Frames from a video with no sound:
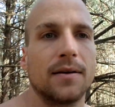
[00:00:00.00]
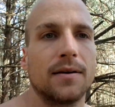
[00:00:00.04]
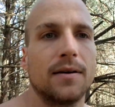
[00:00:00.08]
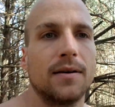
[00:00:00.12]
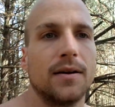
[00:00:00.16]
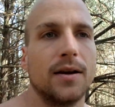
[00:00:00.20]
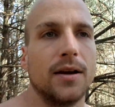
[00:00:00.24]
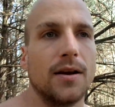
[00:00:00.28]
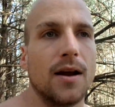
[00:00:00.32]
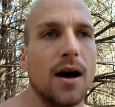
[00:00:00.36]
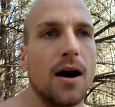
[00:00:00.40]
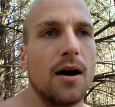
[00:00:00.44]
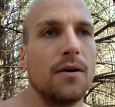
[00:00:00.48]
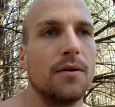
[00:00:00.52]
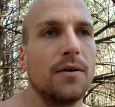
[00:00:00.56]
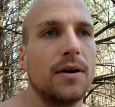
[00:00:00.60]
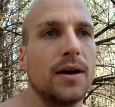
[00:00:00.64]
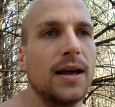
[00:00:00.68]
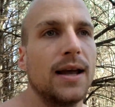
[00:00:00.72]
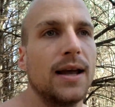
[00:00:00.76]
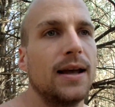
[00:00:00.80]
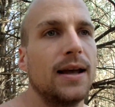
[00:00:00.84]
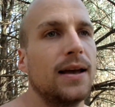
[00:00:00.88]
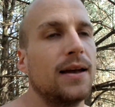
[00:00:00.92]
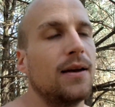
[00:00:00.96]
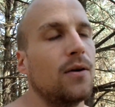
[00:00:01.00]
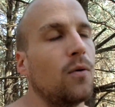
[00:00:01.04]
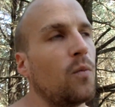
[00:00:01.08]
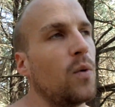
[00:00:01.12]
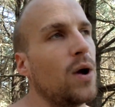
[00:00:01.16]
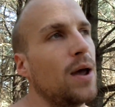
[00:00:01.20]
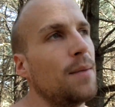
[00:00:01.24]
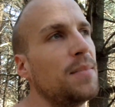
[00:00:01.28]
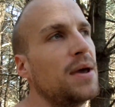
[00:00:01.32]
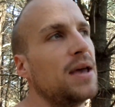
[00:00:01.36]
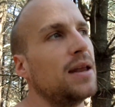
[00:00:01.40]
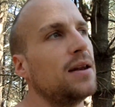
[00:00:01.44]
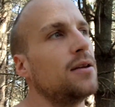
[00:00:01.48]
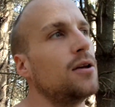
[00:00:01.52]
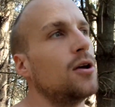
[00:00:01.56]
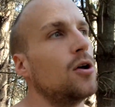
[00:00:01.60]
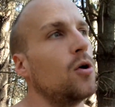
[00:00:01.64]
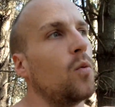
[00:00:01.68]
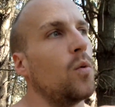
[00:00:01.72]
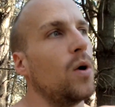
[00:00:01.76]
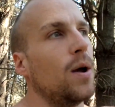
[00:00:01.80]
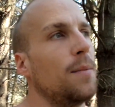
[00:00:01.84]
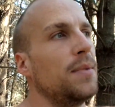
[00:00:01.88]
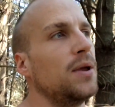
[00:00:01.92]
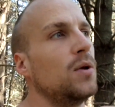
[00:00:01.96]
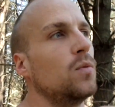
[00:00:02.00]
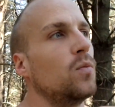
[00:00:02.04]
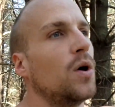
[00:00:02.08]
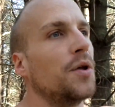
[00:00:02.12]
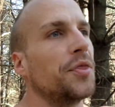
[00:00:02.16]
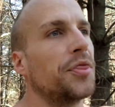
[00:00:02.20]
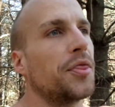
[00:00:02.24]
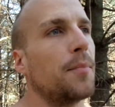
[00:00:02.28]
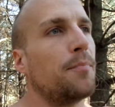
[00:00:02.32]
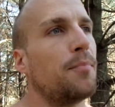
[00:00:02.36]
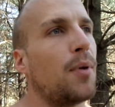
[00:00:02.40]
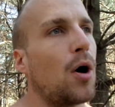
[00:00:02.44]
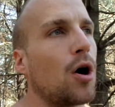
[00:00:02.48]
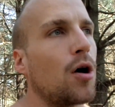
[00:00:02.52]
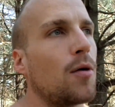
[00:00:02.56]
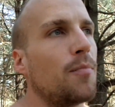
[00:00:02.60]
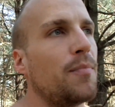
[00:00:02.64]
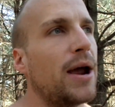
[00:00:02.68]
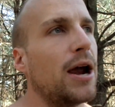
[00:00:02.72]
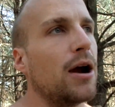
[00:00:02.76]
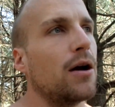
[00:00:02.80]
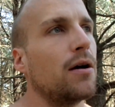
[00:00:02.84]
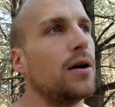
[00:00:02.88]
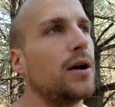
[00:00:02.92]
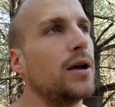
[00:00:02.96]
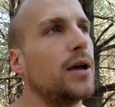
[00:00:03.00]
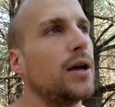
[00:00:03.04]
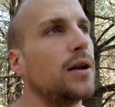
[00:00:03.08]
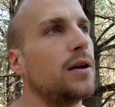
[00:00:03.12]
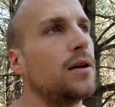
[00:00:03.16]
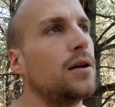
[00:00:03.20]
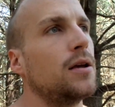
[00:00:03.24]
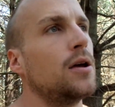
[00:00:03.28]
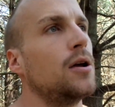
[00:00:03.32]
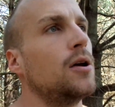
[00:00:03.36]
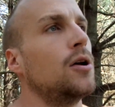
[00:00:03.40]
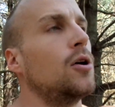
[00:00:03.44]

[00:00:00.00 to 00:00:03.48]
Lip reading: You know, women want the barbarian.